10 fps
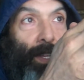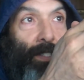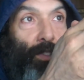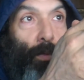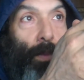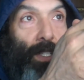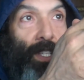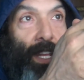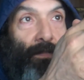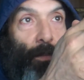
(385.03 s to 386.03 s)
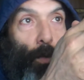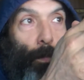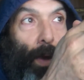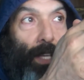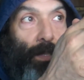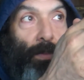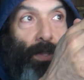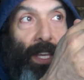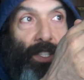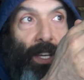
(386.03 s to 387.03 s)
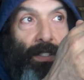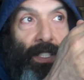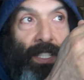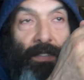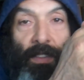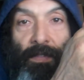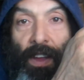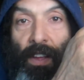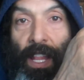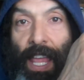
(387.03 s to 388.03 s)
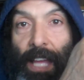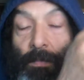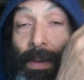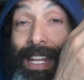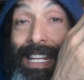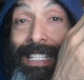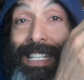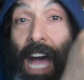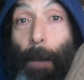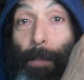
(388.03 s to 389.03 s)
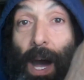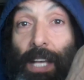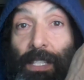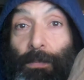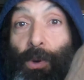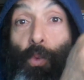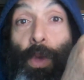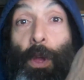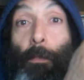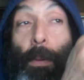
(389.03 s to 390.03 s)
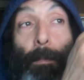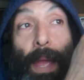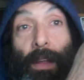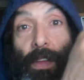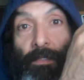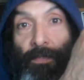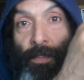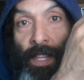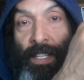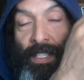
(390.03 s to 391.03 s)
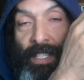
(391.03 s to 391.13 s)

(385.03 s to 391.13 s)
in so much that if it were possible, they shall deceive the very elect. But it is not possible. We are preparing for these